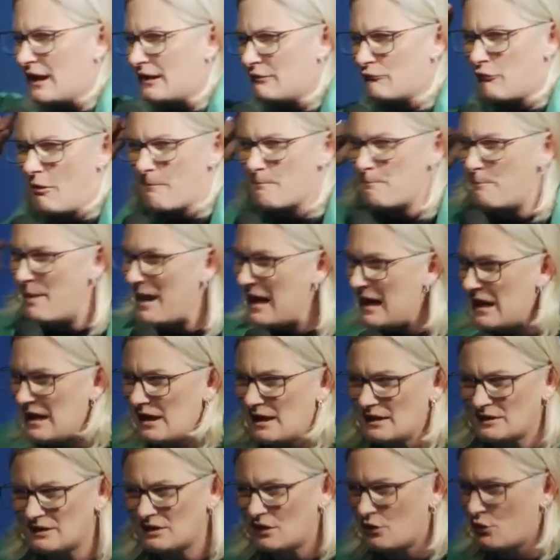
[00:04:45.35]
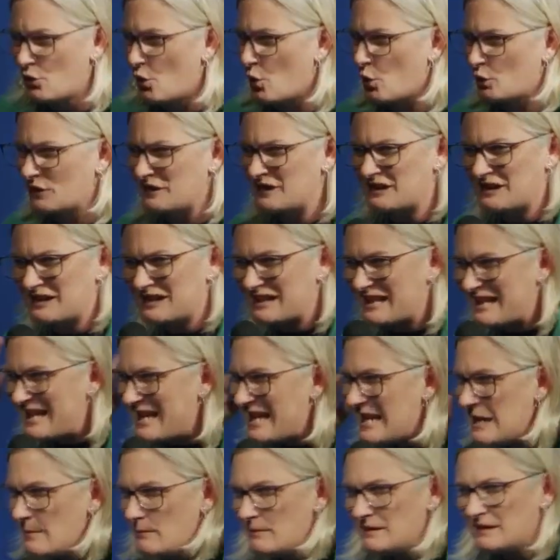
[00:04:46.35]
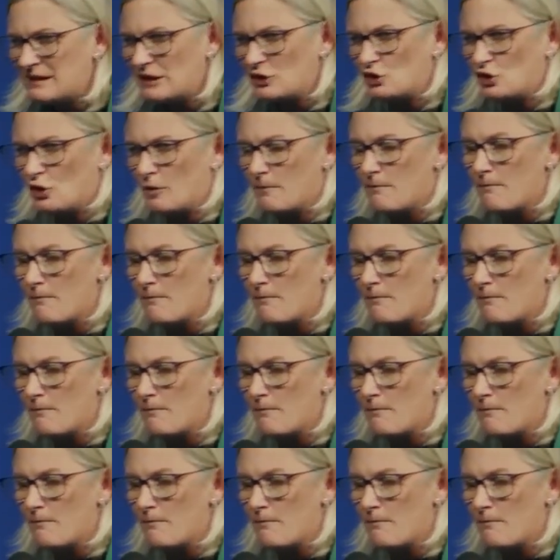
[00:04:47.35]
rebellious thoughts, schemes at your